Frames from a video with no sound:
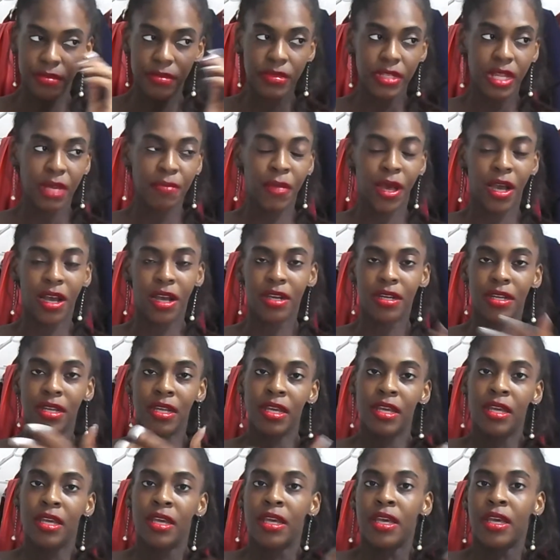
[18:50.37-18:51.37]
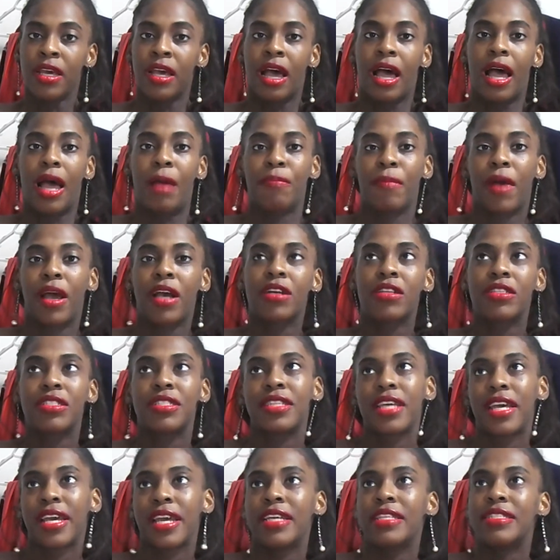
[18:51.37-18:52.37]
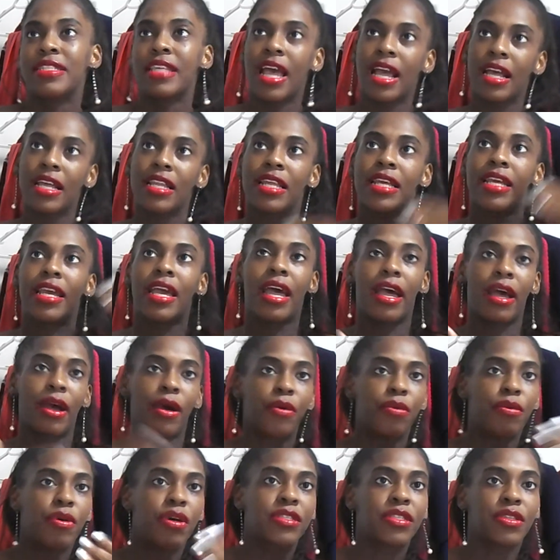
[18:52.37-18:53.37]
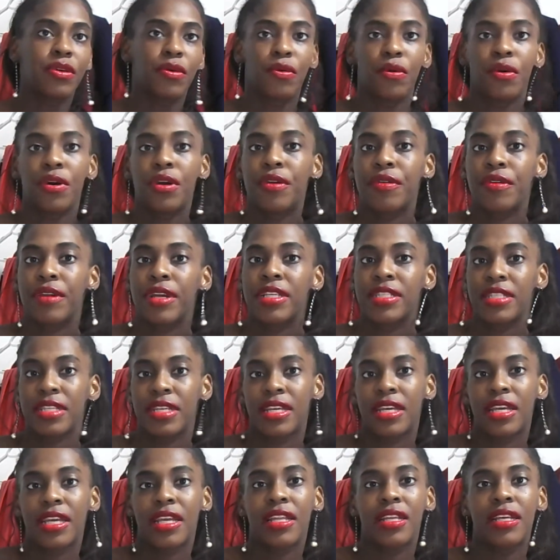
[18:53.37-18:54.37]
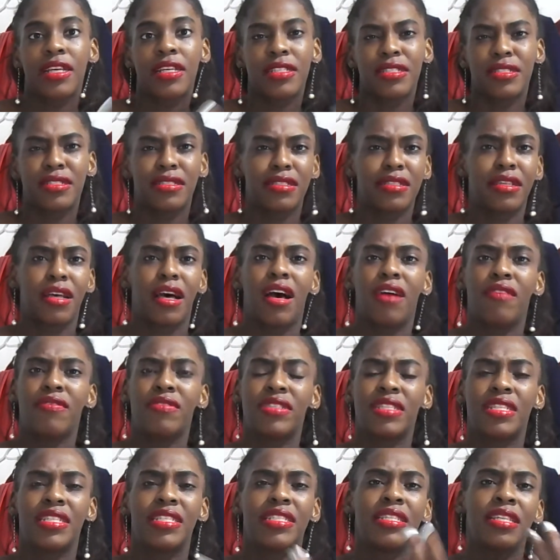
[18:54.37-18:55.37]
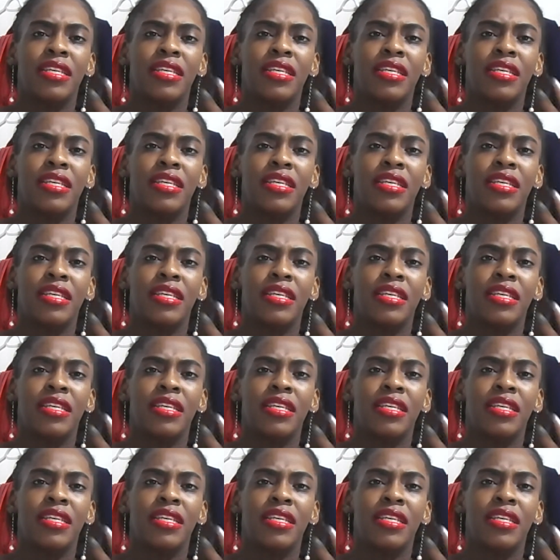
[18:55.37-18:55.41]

Now, I'm not going to say exactly what the order is again, because obviously